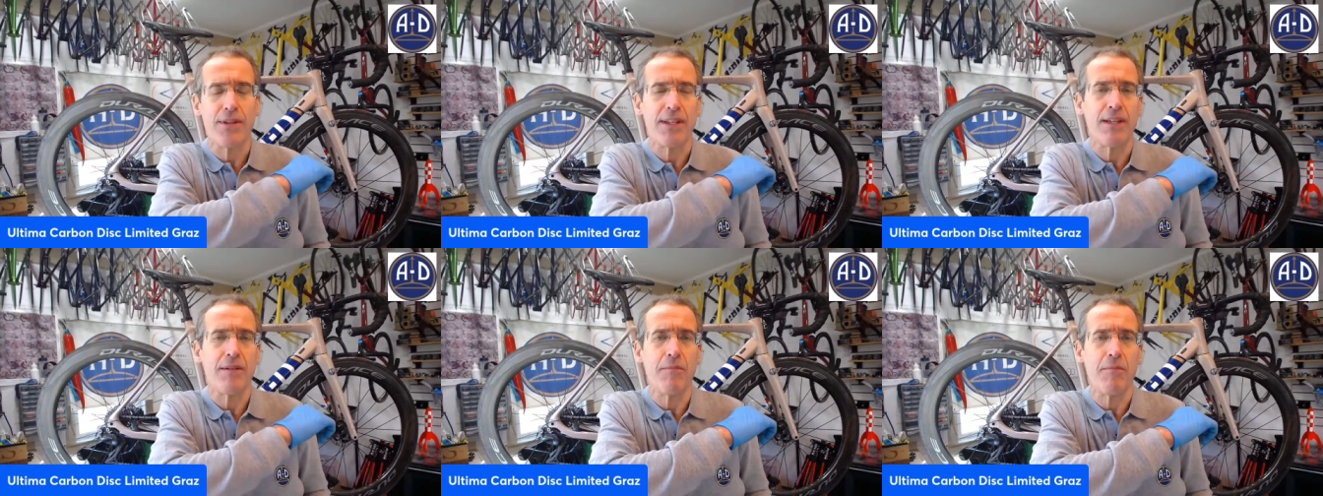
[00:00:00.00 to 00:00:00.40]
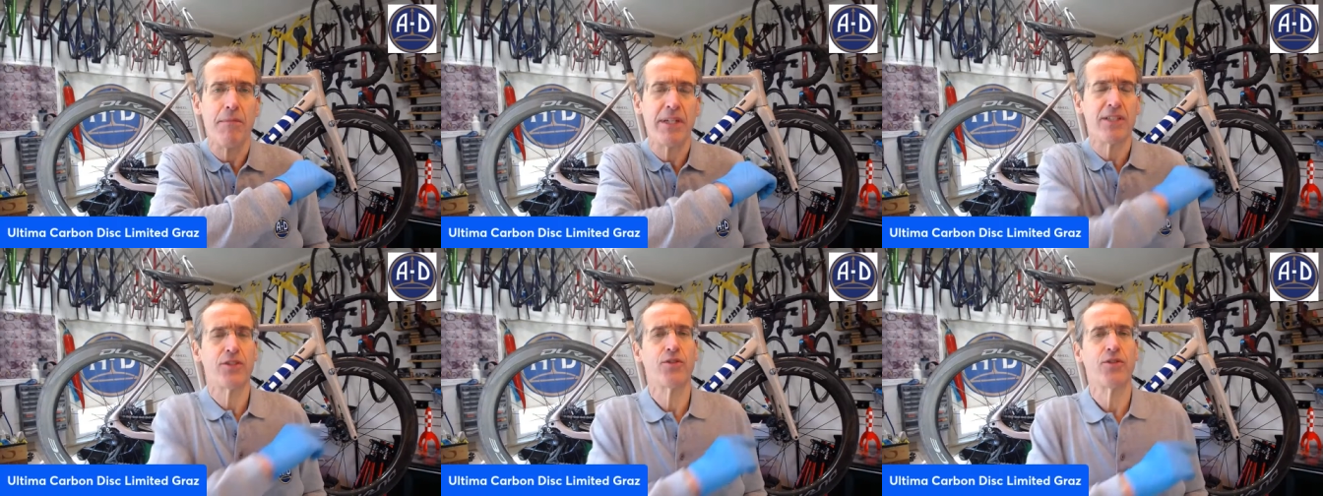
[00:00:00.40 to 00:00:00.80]
the
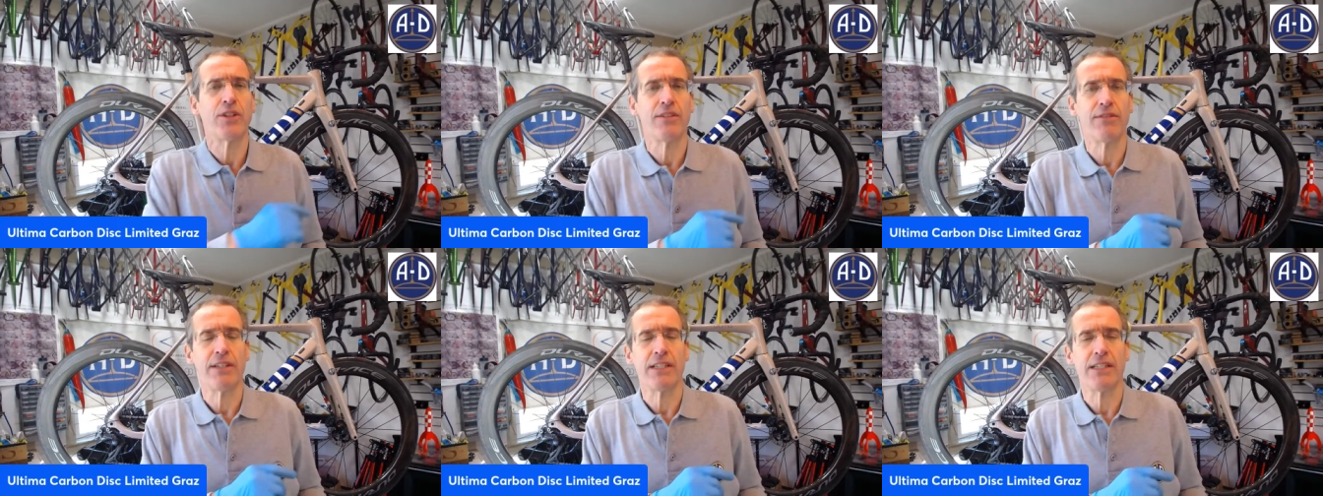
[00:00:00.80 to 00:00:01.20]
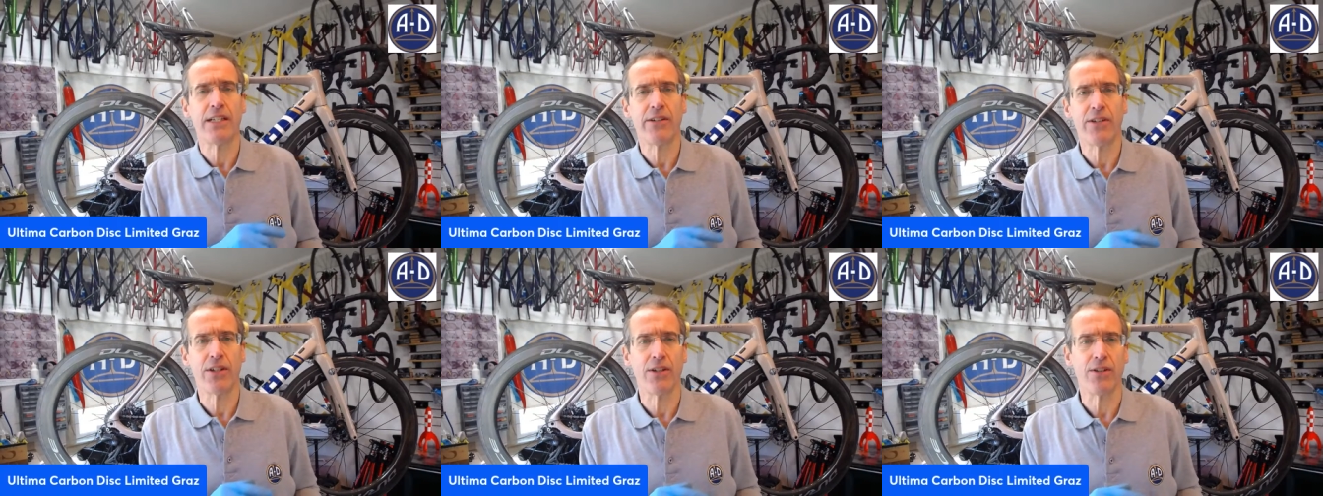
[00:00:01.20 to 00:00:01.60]
Ministry of the
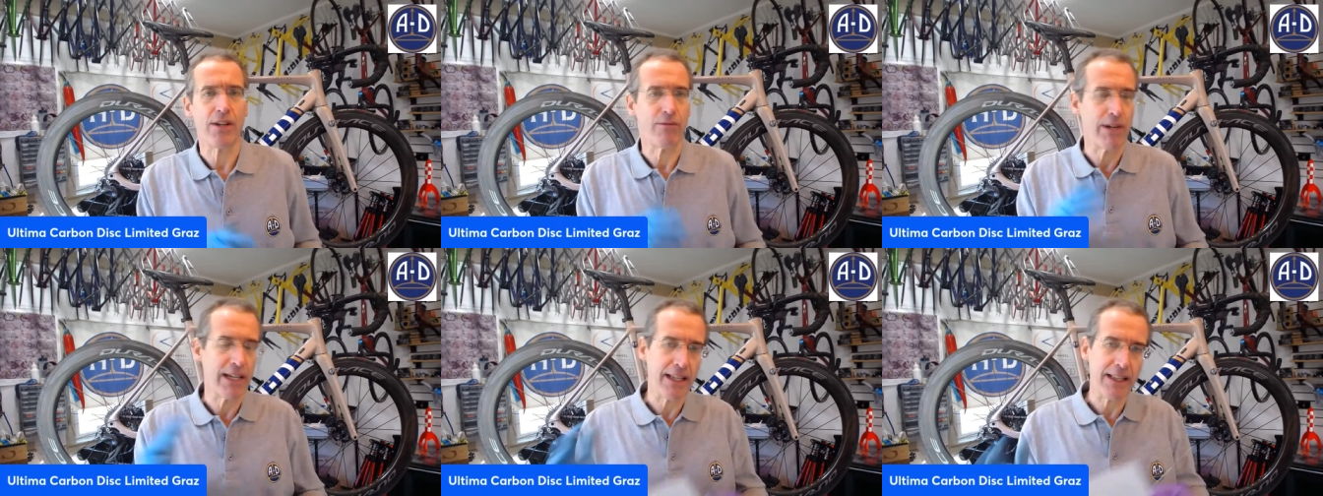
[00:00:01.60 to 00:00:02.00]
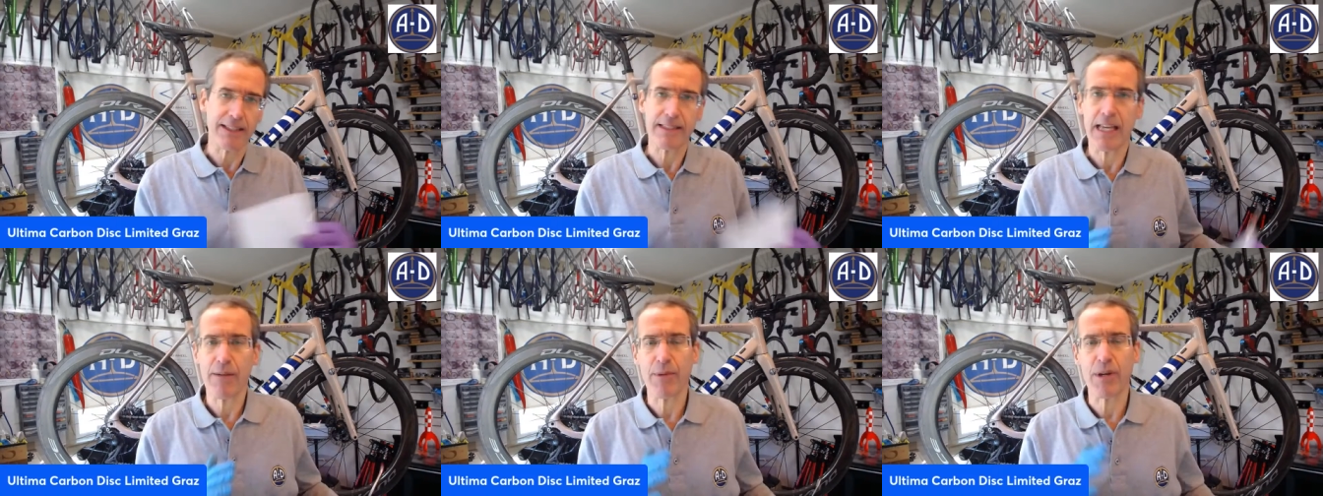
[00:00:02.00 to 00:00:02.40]
Interior that
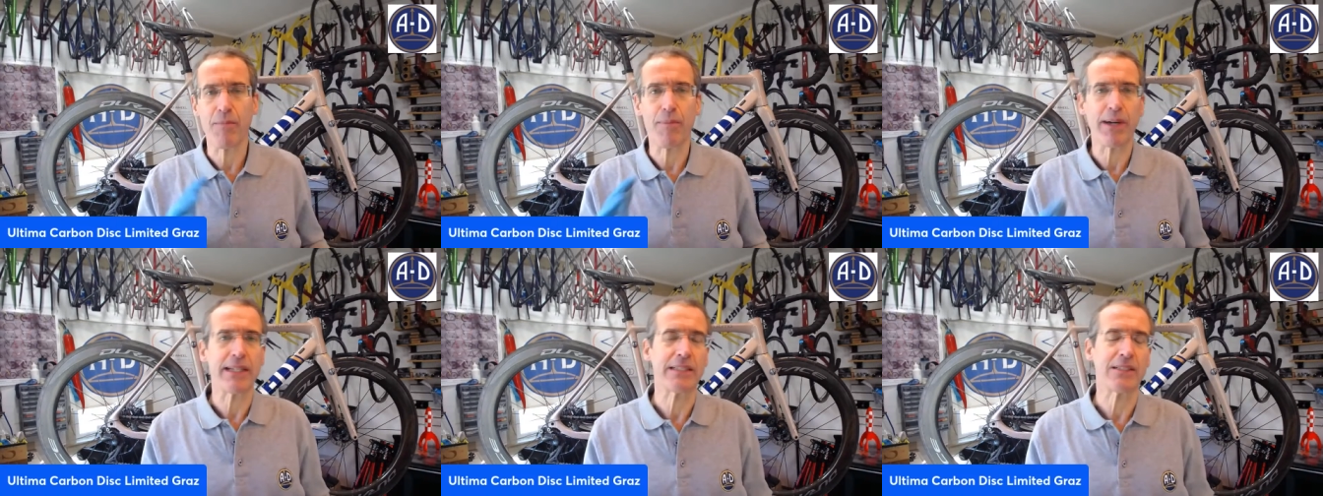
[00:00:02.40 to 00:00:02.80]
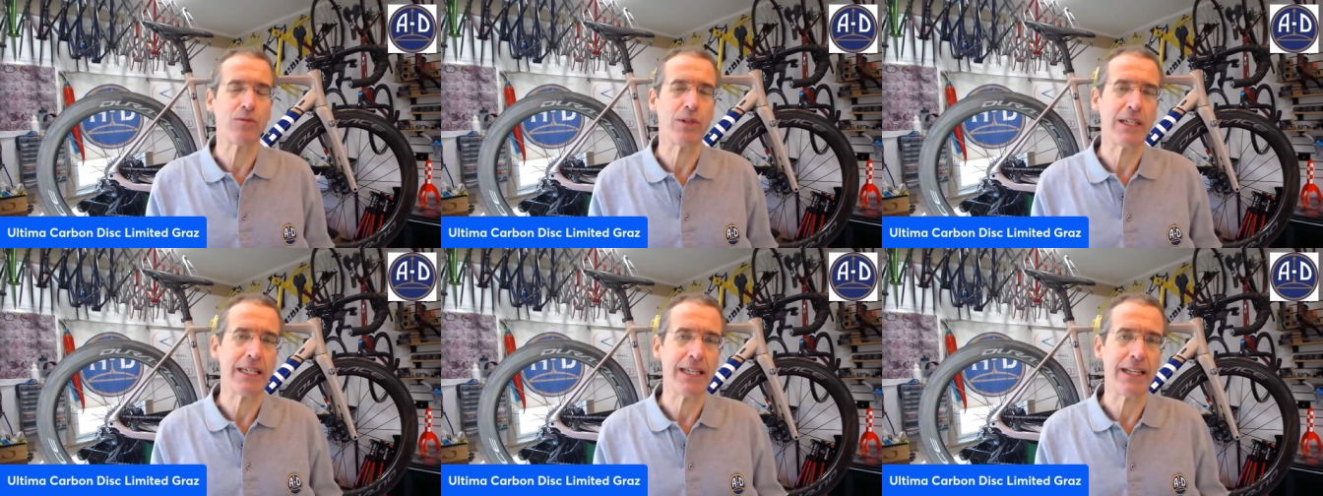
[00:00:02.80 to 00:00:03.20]
regulates how many bikes
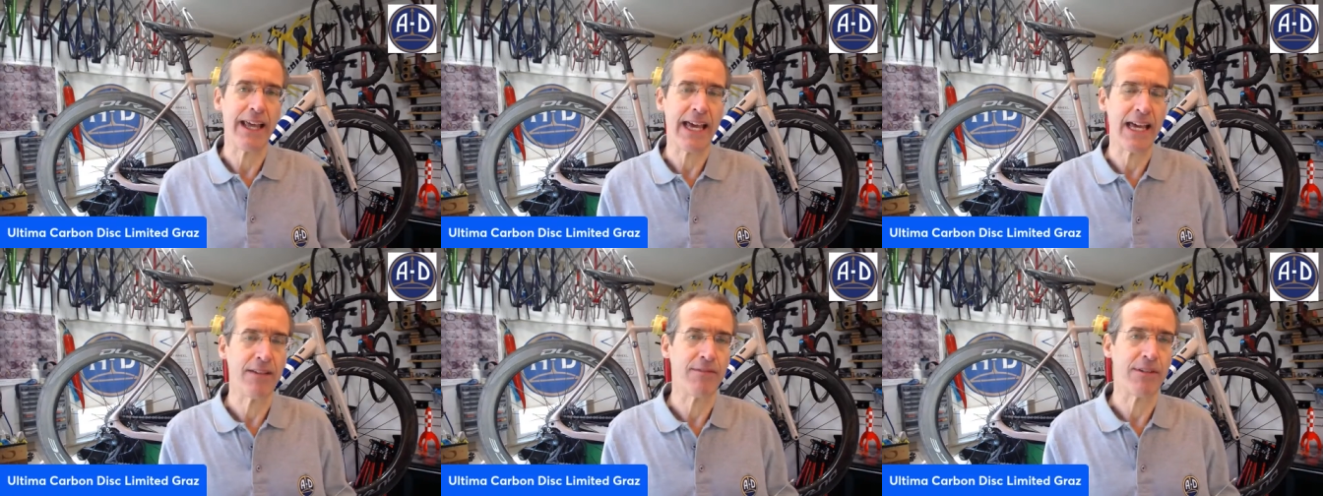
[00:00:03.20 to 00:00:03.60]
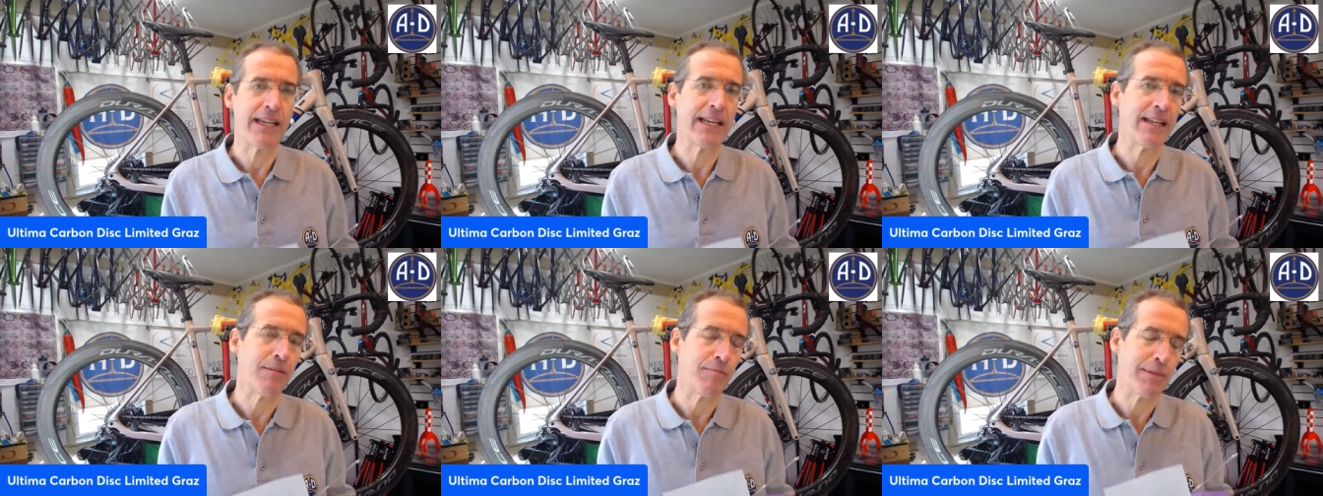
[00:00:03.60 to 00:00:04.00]
we can have at
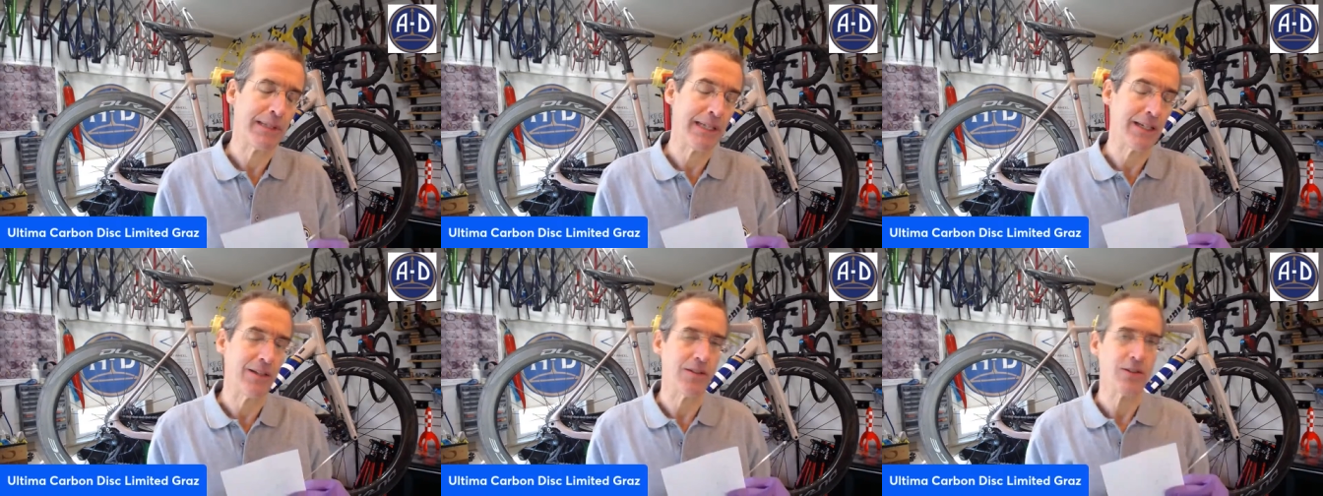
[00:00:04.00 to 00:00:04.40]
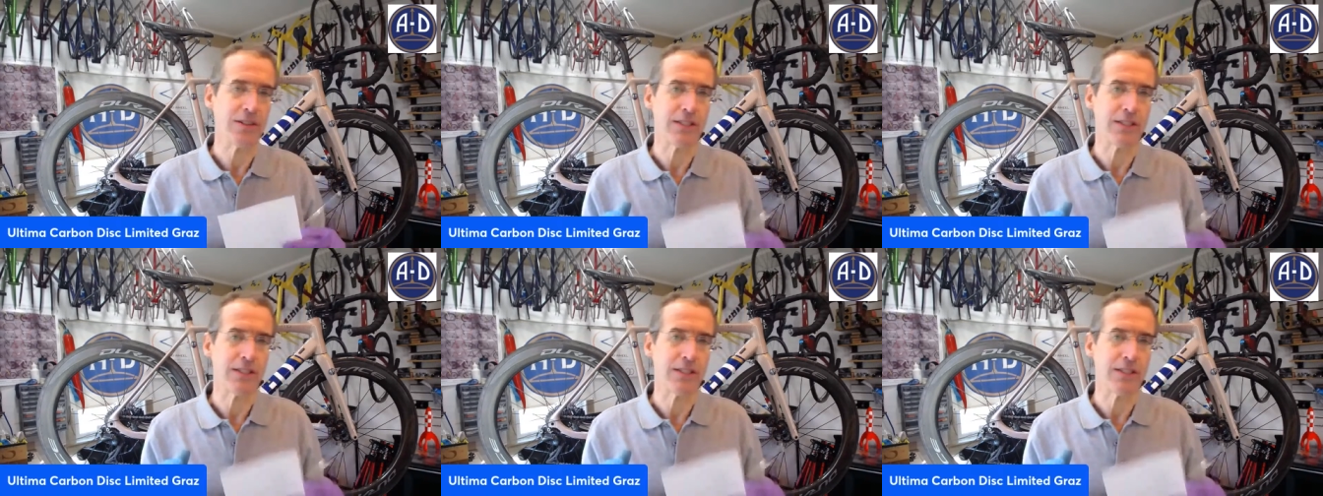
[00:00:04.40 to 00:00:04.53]
any particular